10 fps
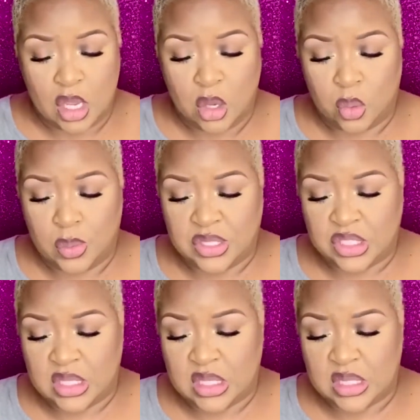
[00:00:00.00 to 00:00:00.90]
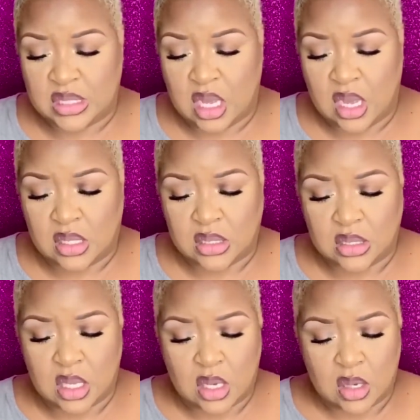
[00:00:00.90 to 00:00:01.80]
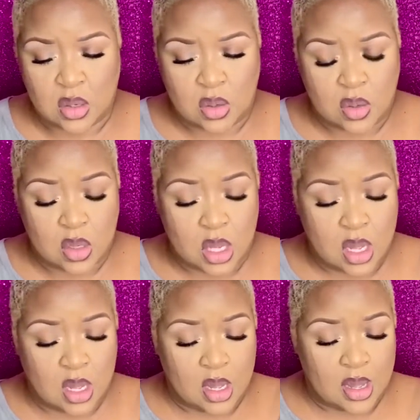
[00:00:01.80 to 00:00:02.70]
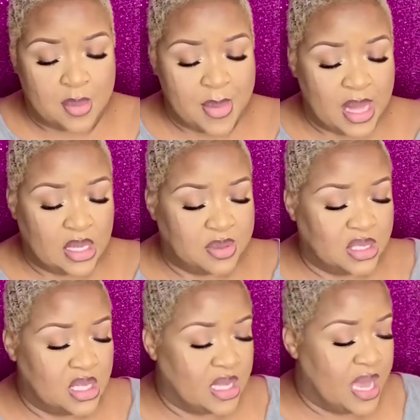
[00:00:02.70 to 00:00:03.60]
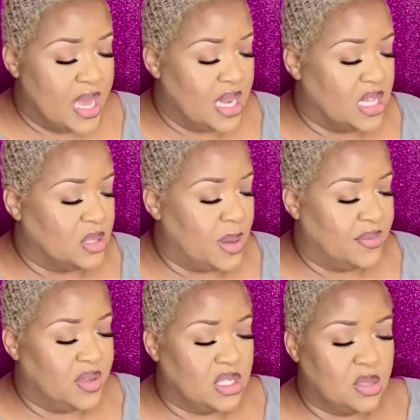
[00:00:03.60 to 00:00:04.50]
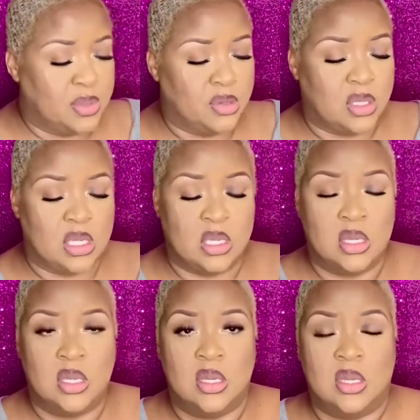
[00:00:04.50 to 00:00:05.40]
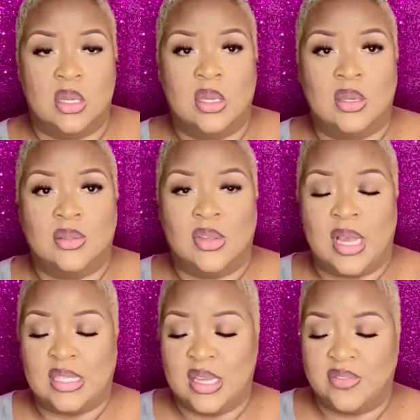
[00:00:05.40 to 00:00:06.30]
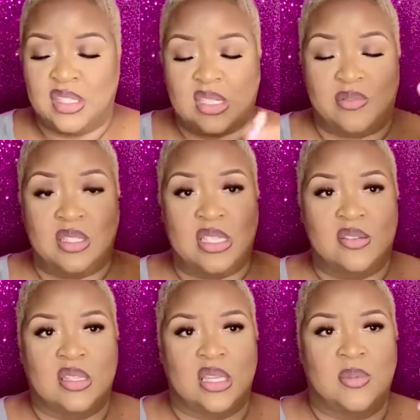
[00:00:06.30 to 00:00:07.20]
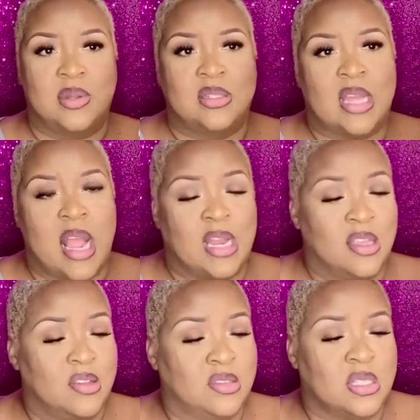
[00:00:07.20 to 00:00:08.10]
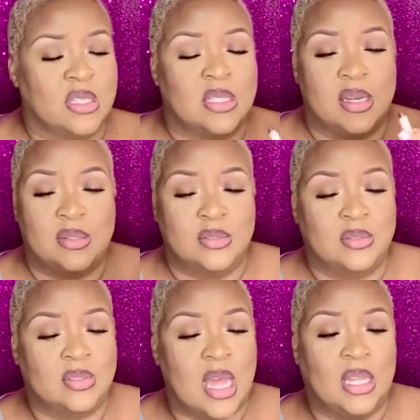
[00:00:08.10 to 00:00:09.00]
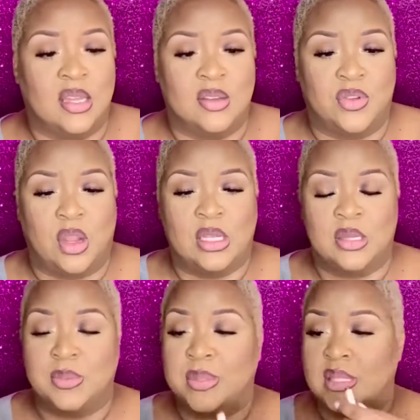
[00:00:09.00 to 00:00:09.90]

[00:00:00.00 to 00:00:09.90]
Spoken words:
which is also a matte lipstick, and it's by Fenty Beauty. You guys, ever since I received this, I've been dying to use it, so I love dark lips.